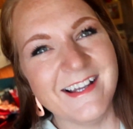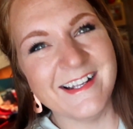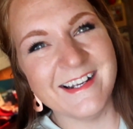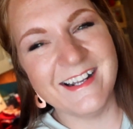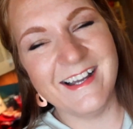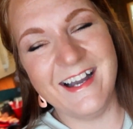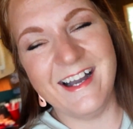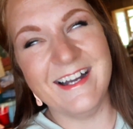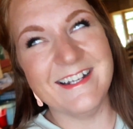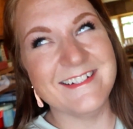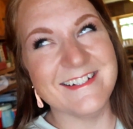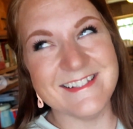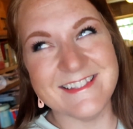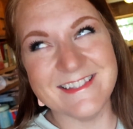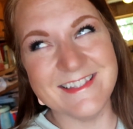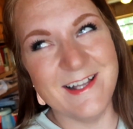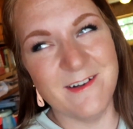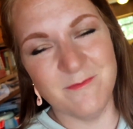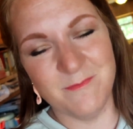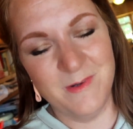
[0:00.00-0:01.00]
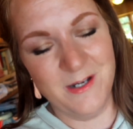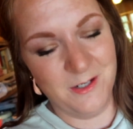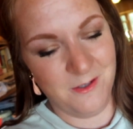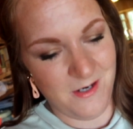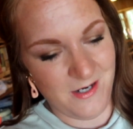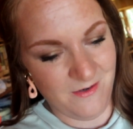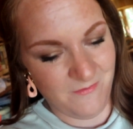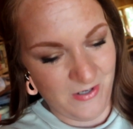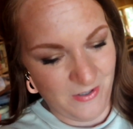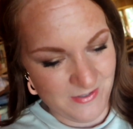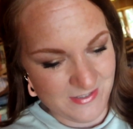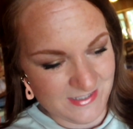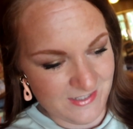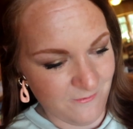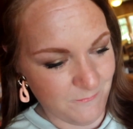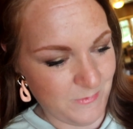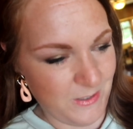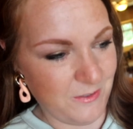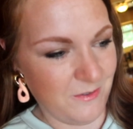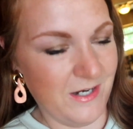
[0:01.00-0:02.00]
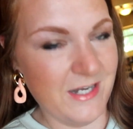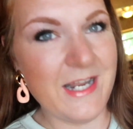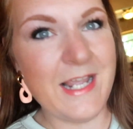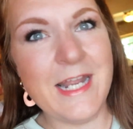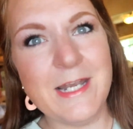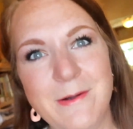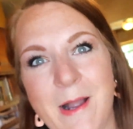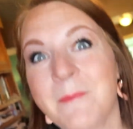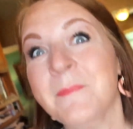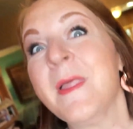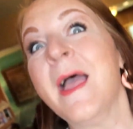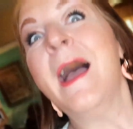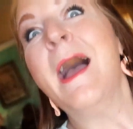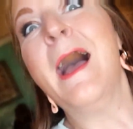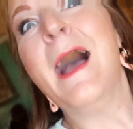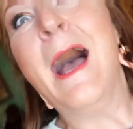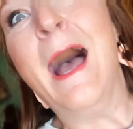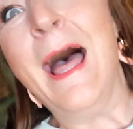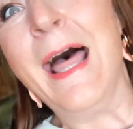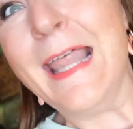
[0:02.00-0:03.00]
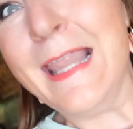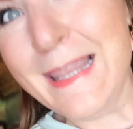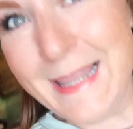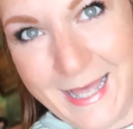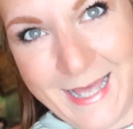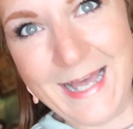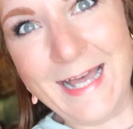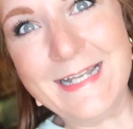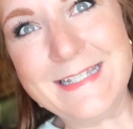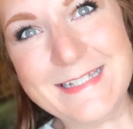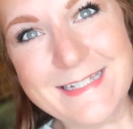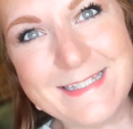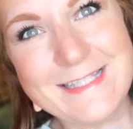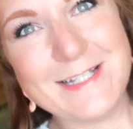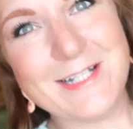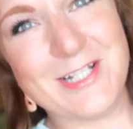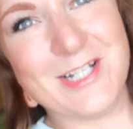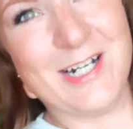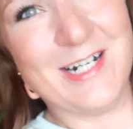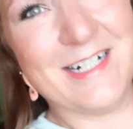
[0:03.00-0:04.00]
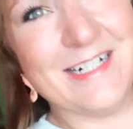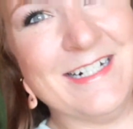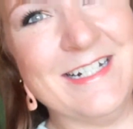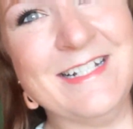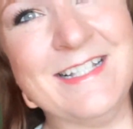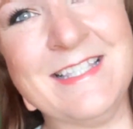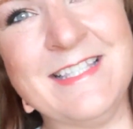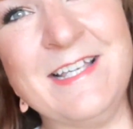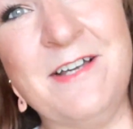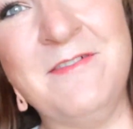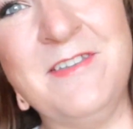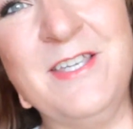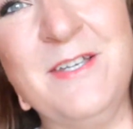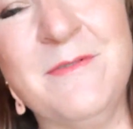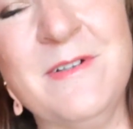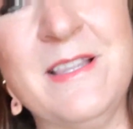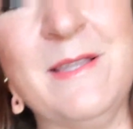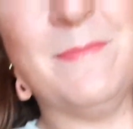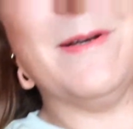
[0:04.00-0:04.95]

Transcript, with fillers: and I just love mint green. I've always loved mint green. Anyway, that is the shirt. It's so cute with